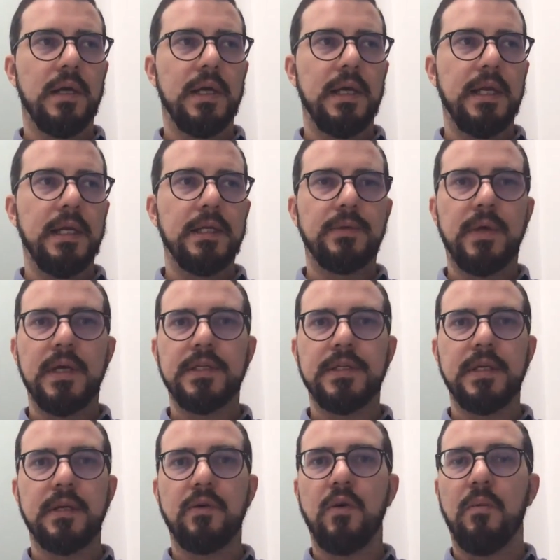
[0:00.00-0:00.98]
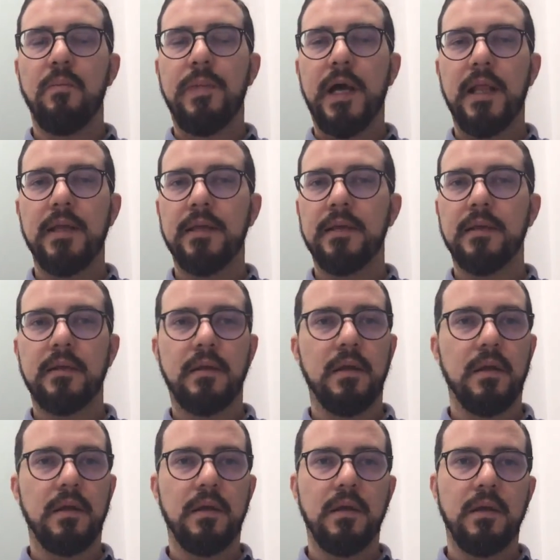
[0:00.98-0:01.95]
interesting, compelling
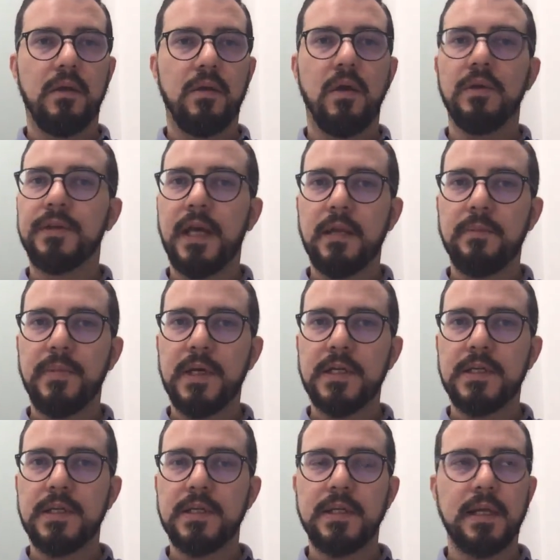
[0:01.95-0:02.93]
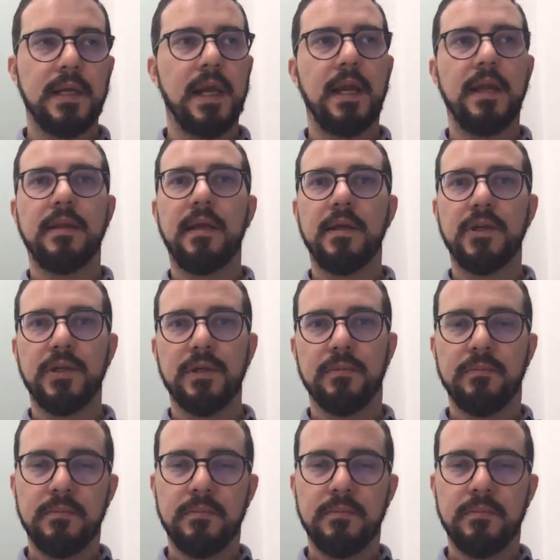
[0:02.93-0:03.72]
content pieces that get attention.